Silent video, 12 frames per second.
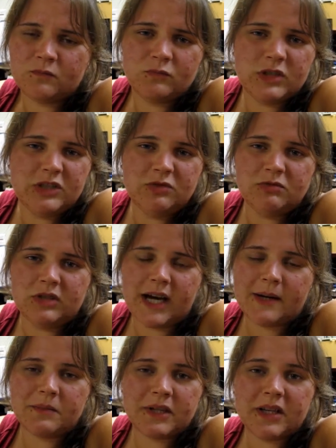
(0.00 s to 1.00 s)
We do
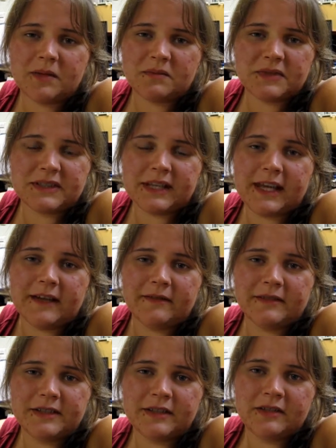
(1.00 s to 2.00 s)
not become
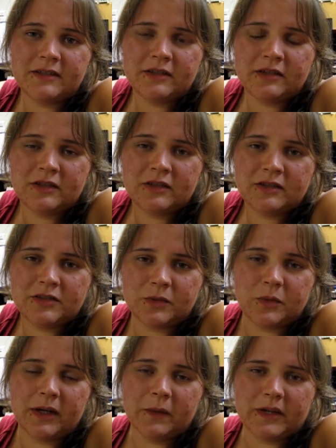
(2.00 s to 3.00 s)
slaves to
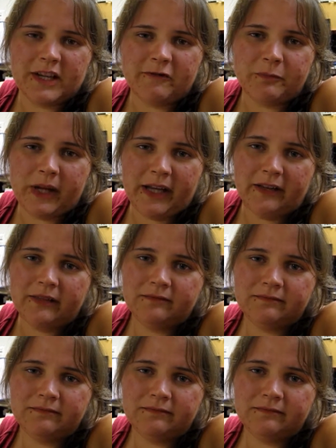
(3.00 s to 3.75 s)
where we have been.